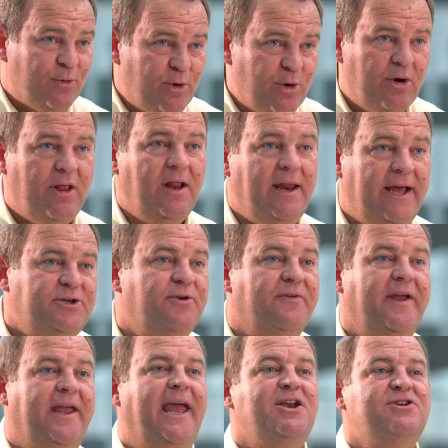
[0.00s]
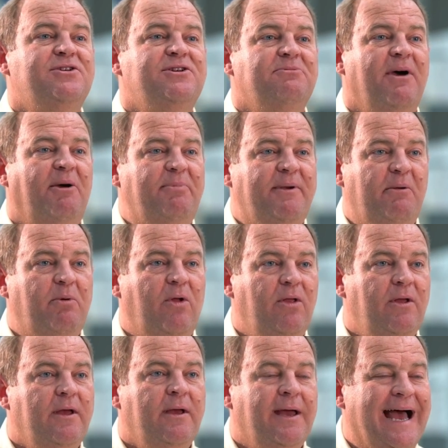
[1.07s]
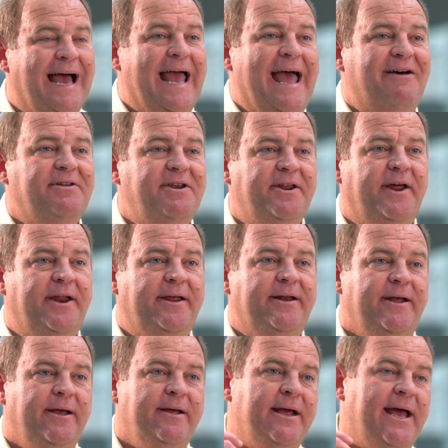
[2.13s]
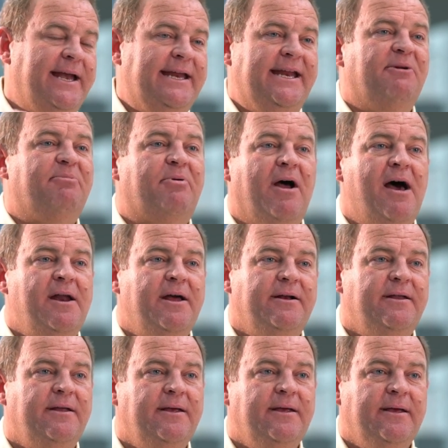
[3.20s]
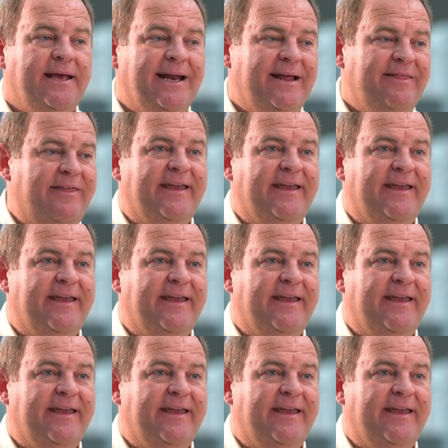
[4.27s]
rural electrification to my people. I haven't done it. I need a product, and I